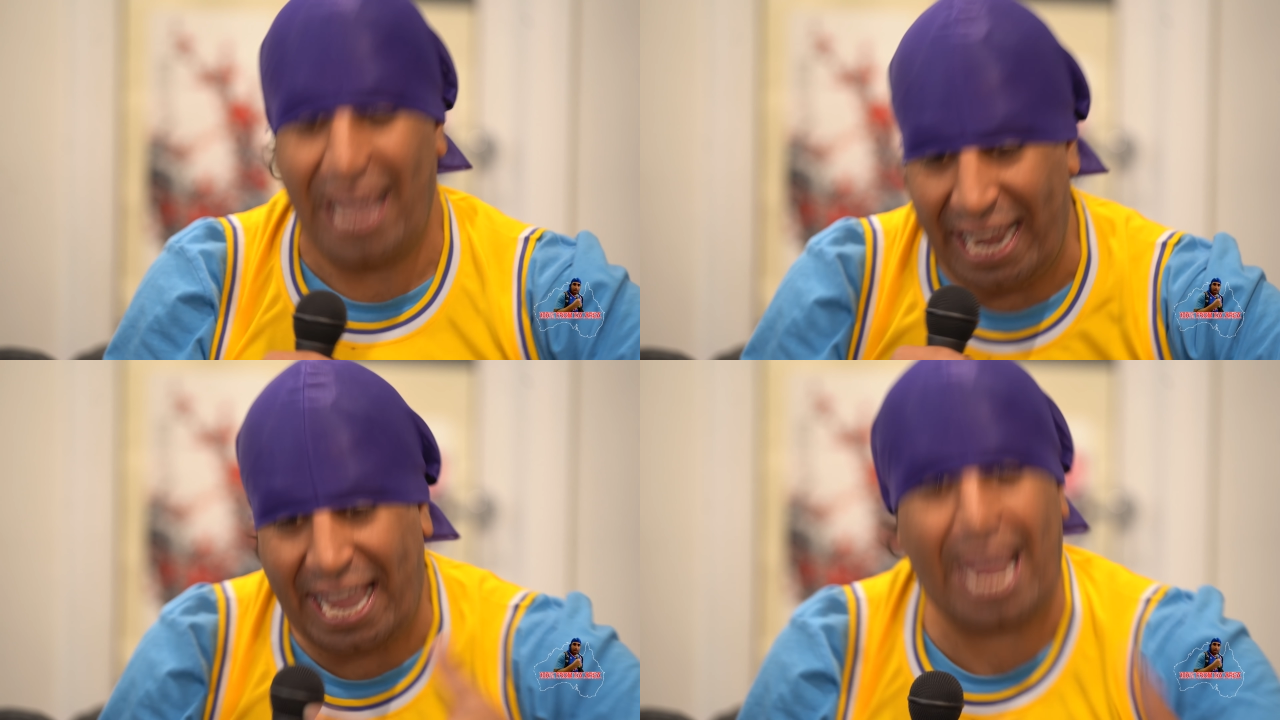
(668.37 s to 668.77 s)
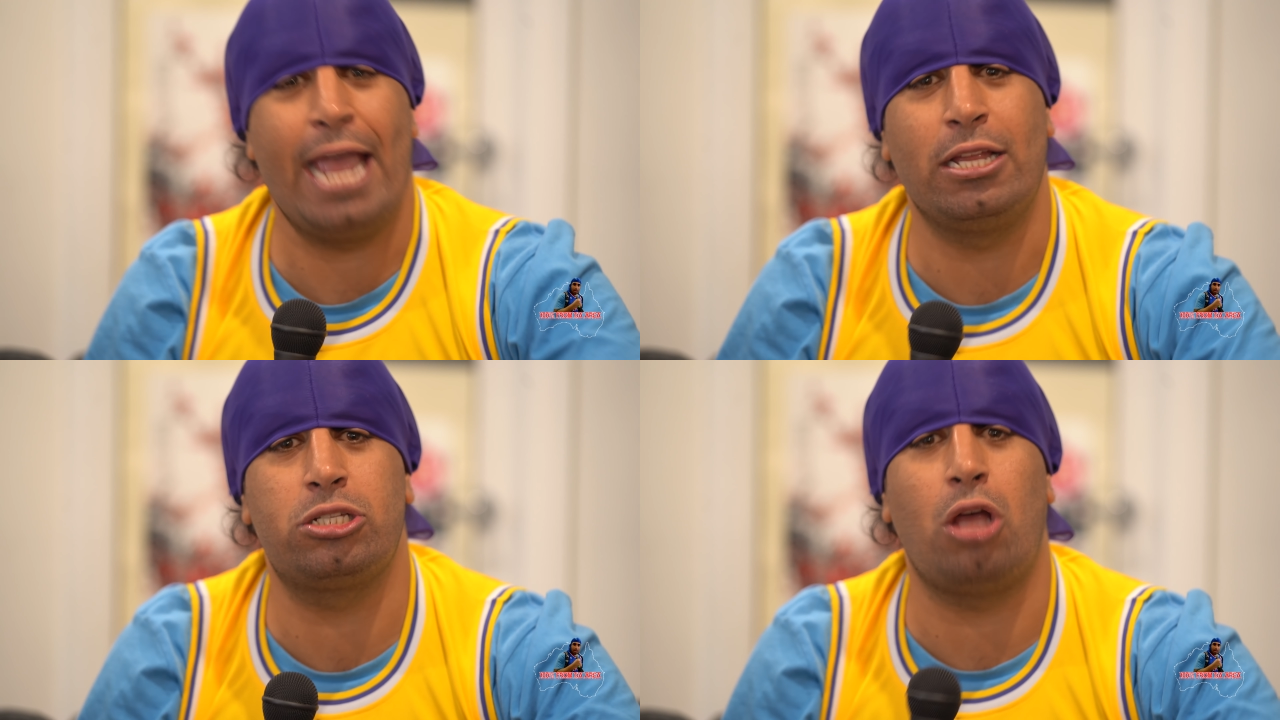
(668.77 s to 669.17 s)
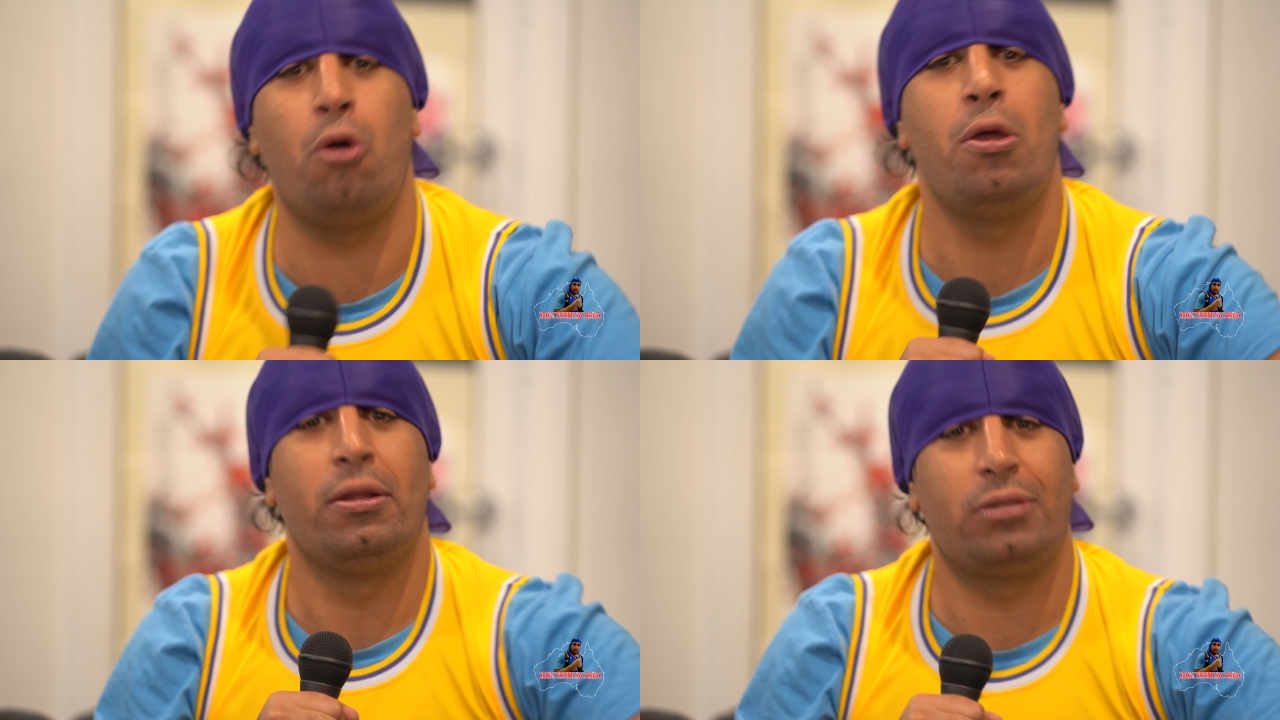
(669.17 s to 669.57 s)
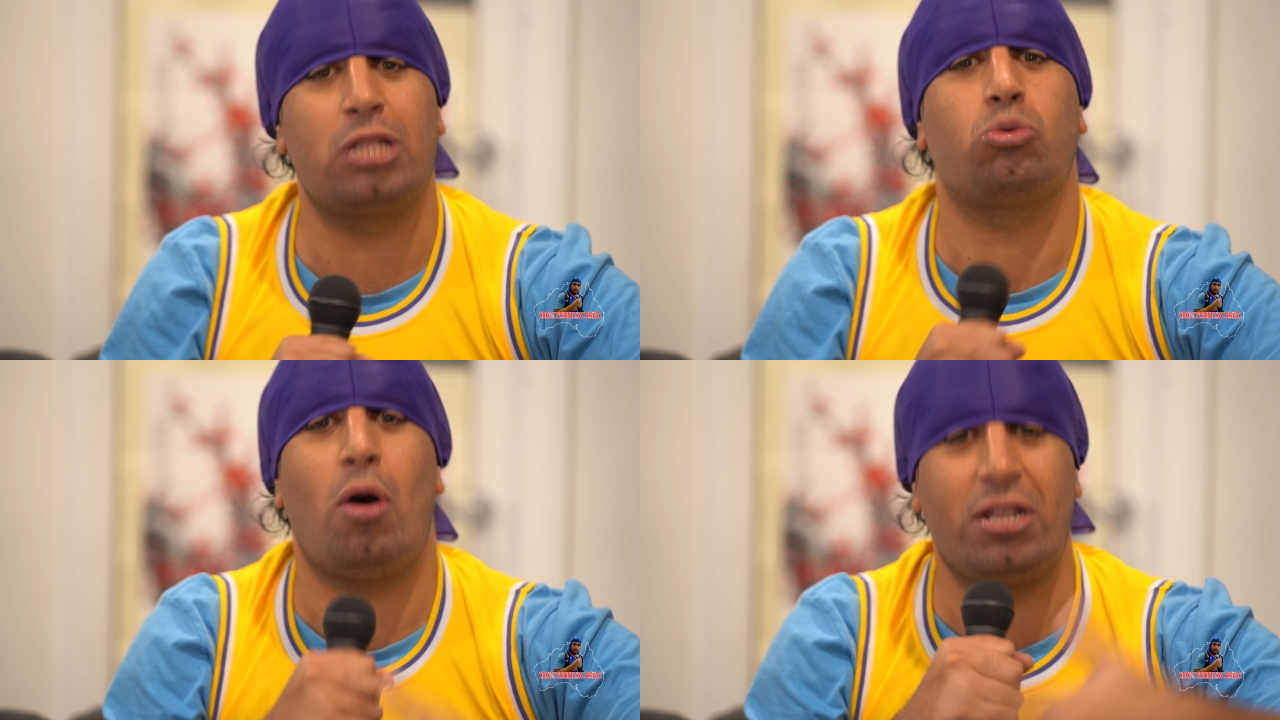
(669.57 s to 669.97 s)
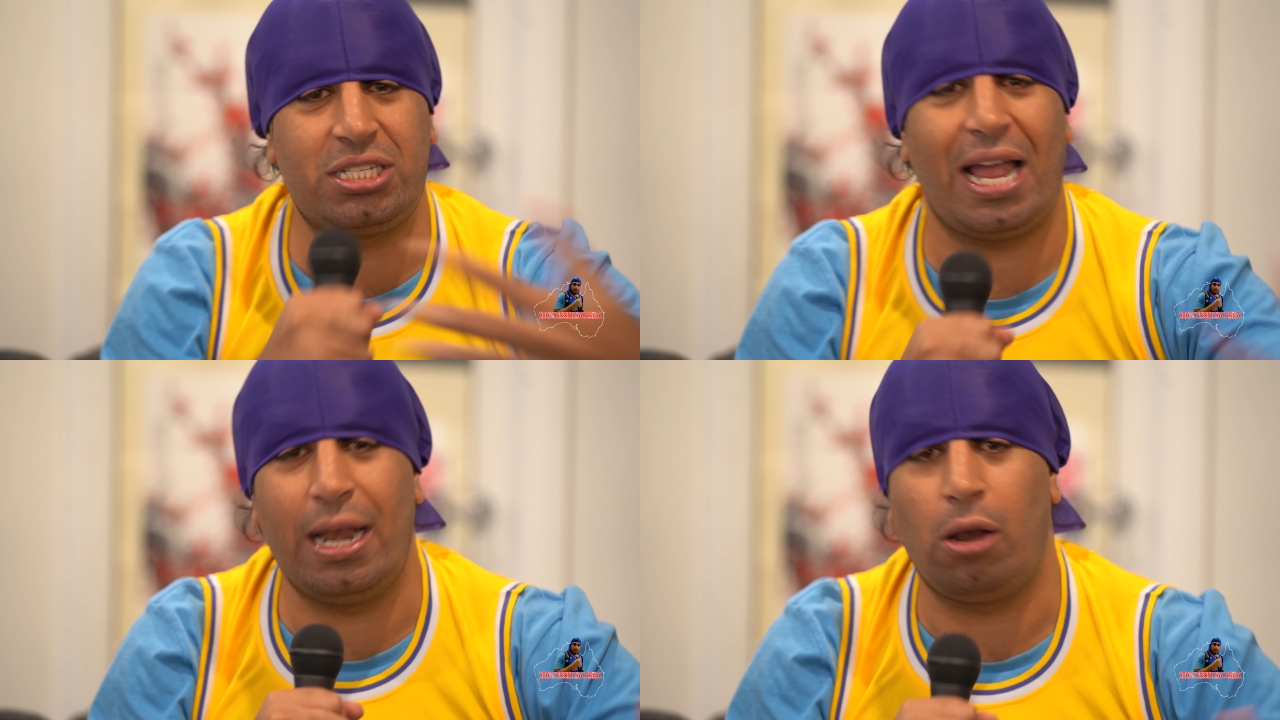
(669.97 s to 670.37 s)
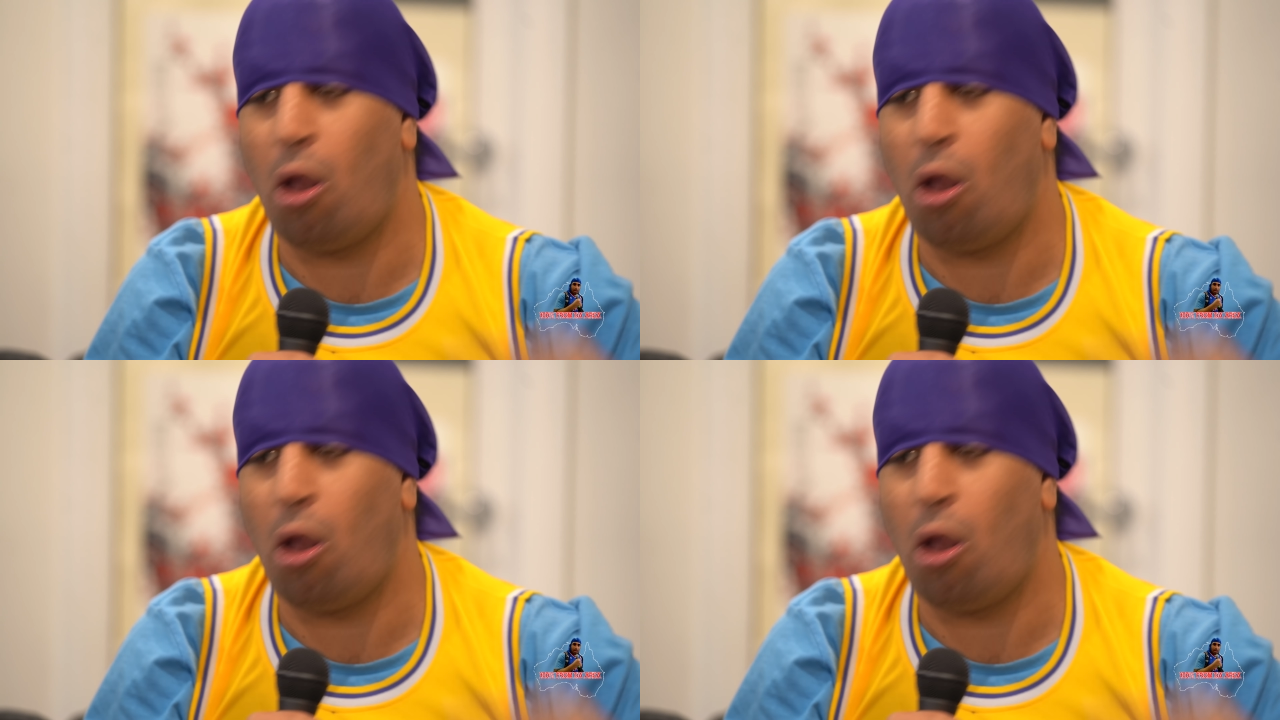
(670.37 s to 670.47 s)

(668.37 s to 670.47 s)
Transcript: He cares. So that's why he's saying it.